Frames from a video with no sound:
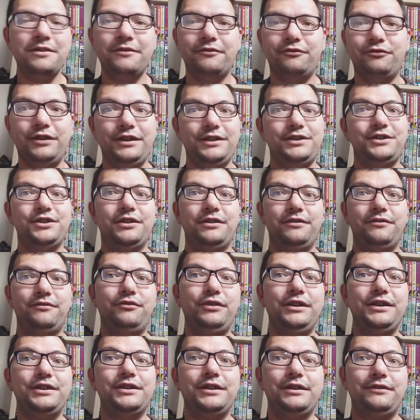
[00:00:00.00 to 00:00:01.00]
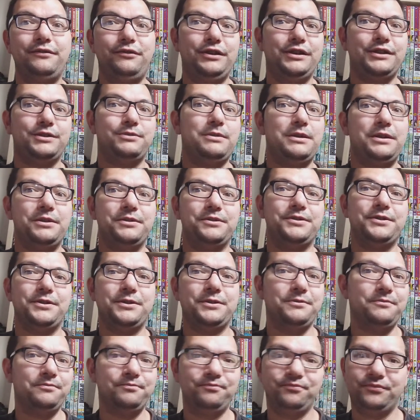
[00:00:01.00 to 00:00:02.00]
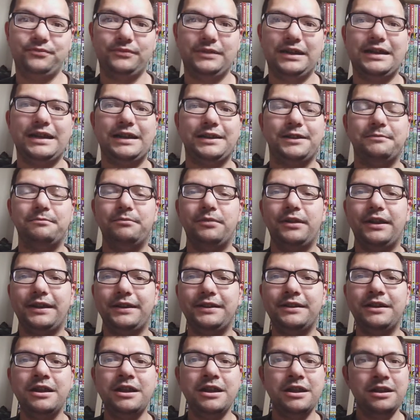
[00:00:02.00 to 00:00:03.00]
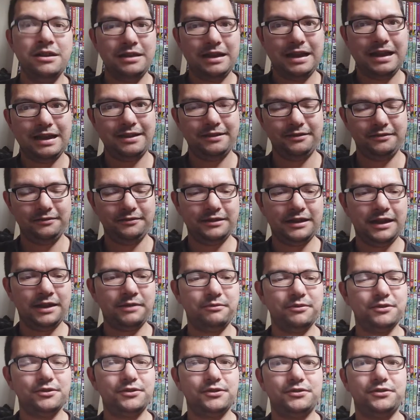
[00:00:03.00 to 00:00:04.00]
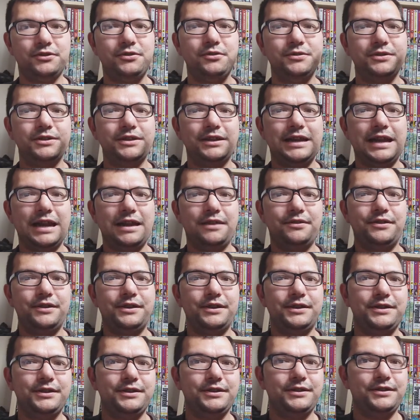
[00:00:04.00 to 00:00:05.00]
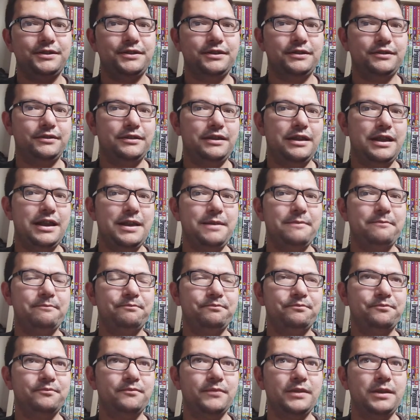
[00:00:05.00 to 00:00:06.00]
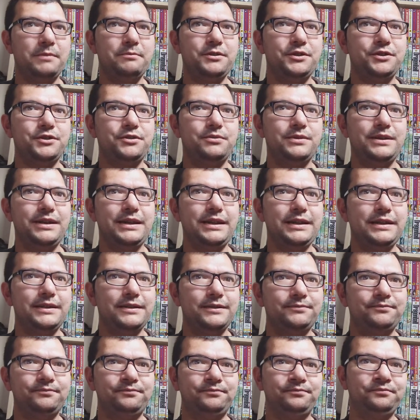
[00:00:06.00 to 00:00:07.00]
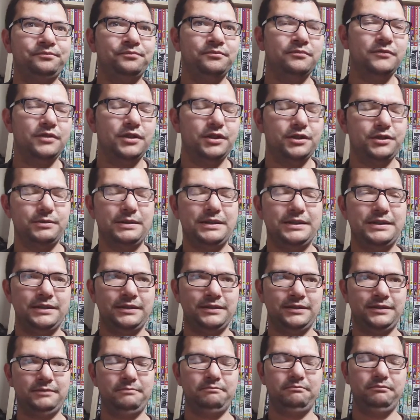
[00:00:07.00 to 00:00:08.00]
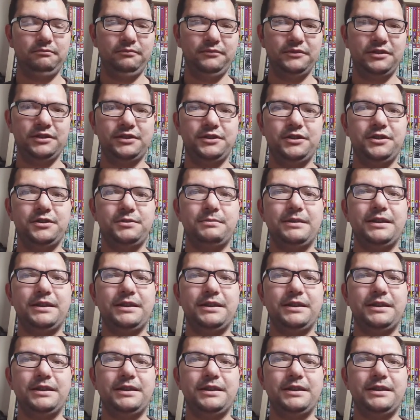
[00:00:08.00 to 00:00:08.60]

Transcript: free free delivery as well, so I can't complain. And I was going to get this um, between the twenty, excuse